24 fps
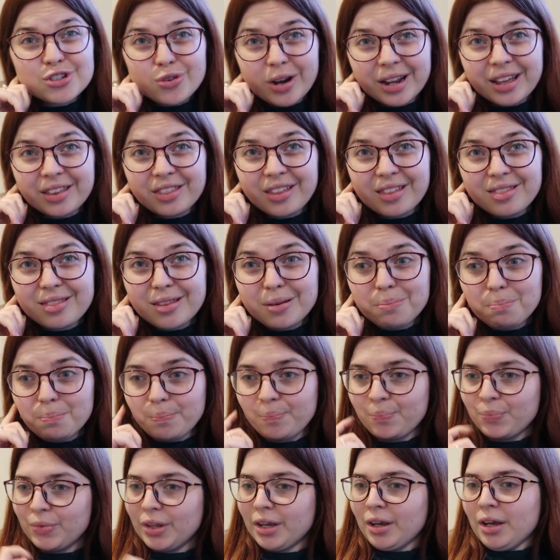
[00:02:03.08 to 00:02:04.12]
strength in them.
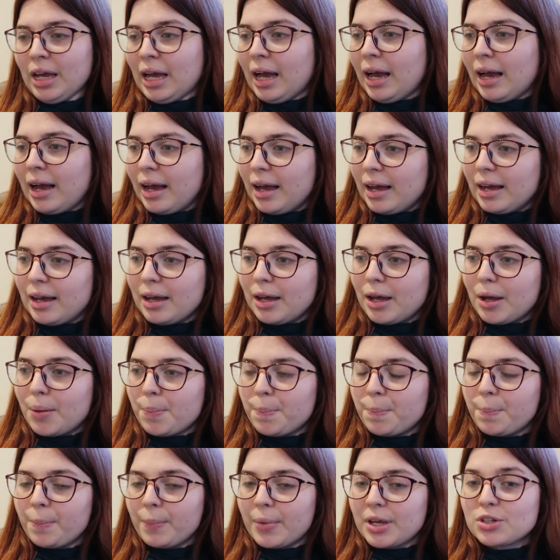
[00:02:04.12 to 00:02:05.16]

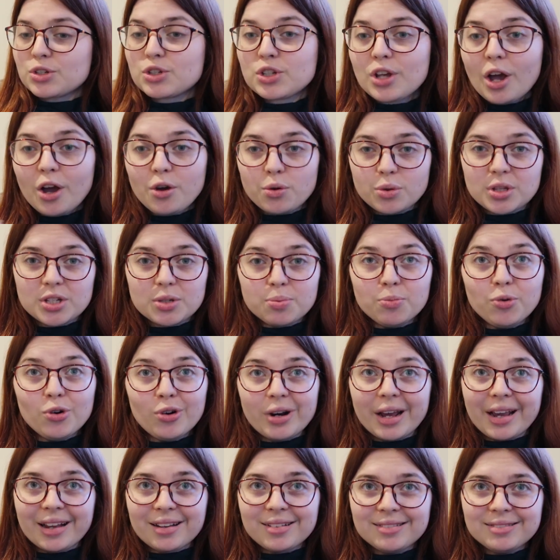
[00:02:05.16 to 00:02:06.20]
So this
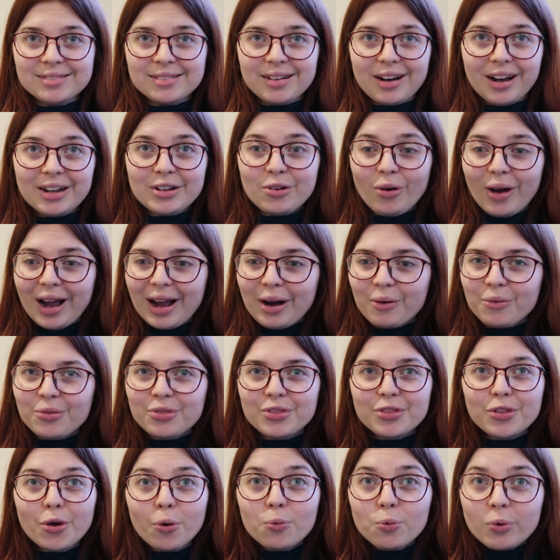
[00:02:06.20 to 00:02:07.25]
morning I got
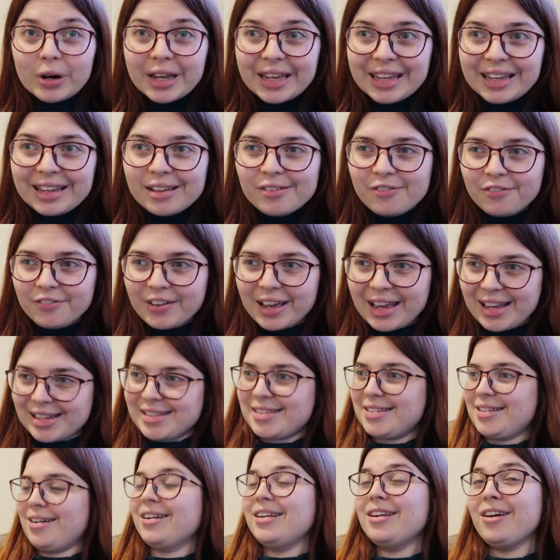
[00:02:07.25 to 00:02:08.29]
out the Wii
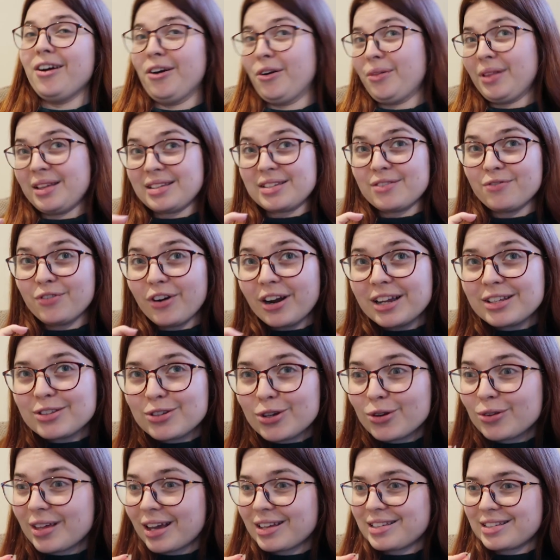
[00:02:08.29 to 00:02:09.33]
Fit. I know that's a very
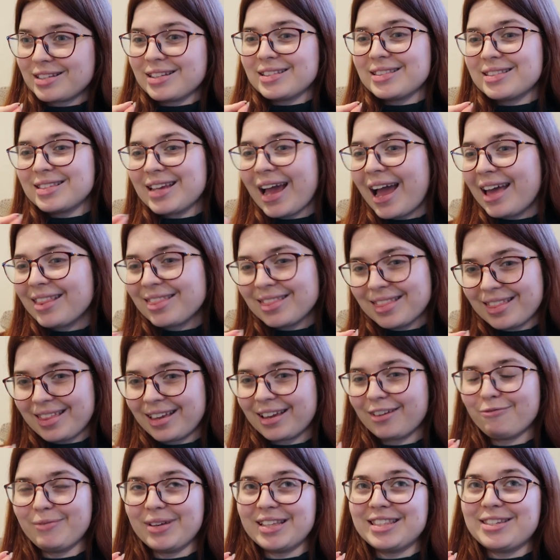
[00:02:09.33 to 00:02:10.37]
2010
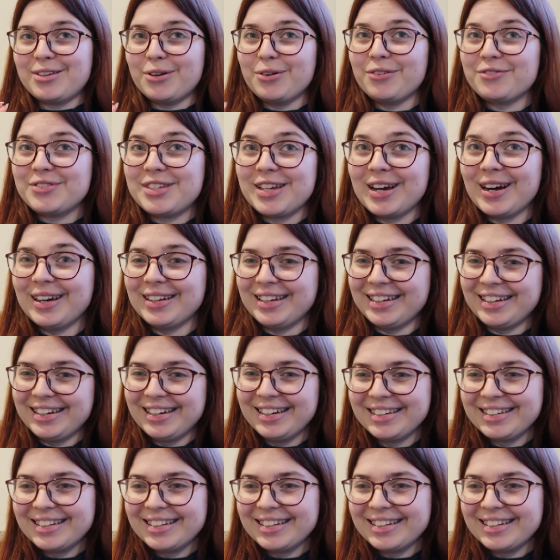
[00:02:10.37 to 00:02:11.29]
thing of me to have done,